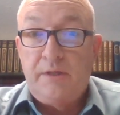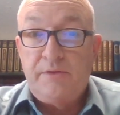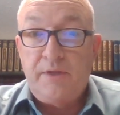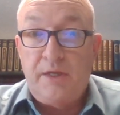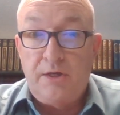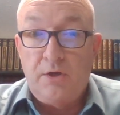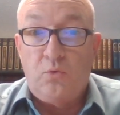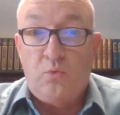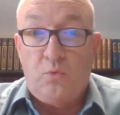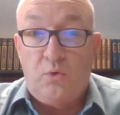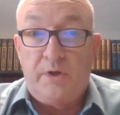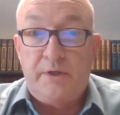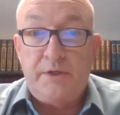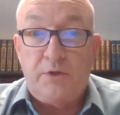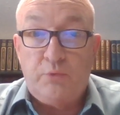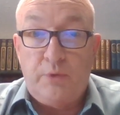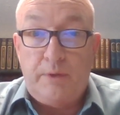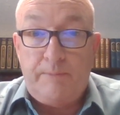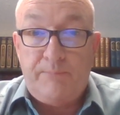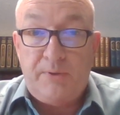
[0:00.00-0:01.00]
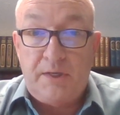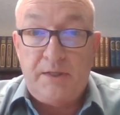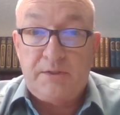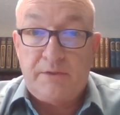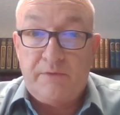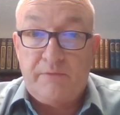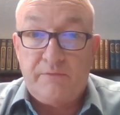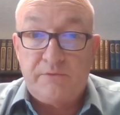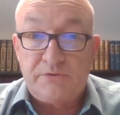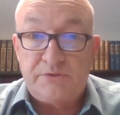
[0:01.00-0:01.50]
They don't want to
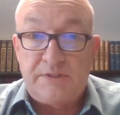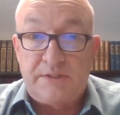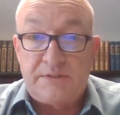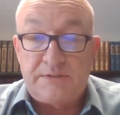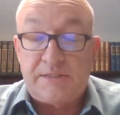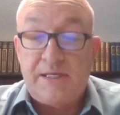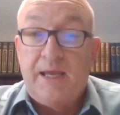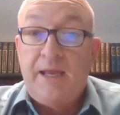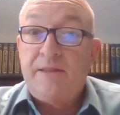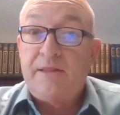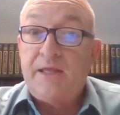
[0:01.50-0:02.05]
repent of their sins.